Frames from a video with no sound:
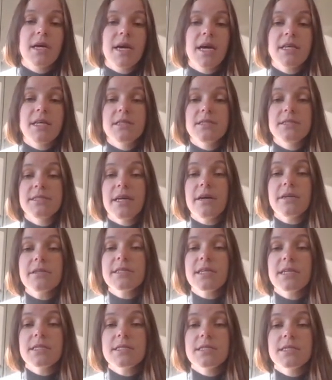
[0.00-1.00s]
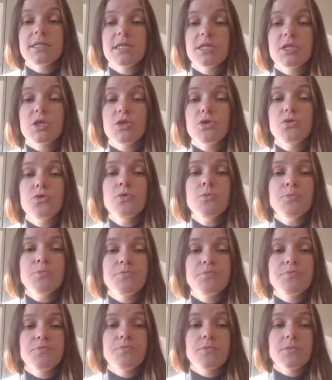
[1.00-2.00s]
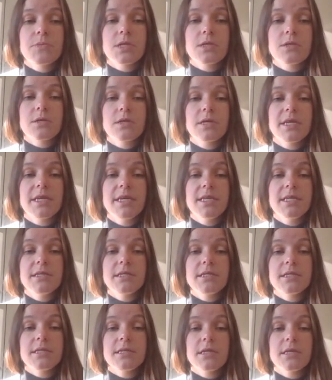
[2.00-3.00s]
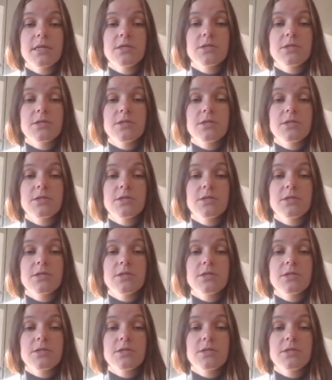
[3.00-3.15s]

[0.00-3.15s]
And the delta CQ is